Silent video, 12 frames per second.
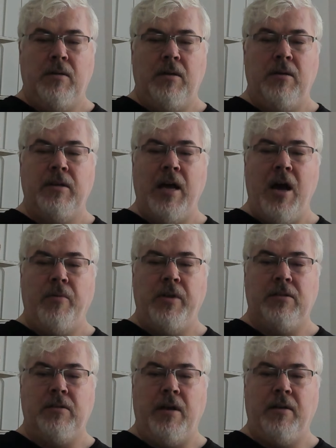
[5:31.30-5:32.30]
Allow
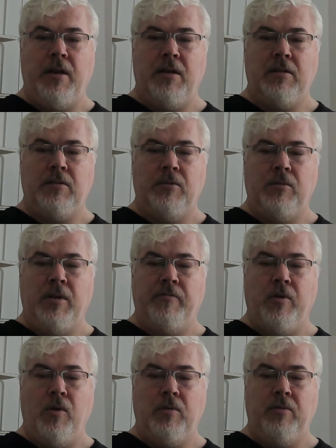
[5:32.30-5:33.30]
these ideas to
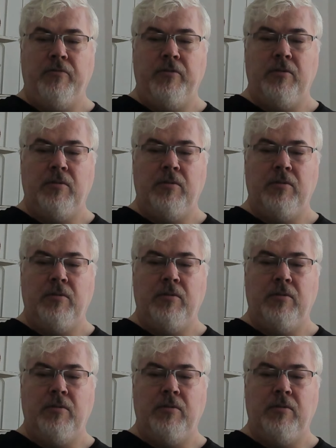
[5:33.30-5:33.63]
evolve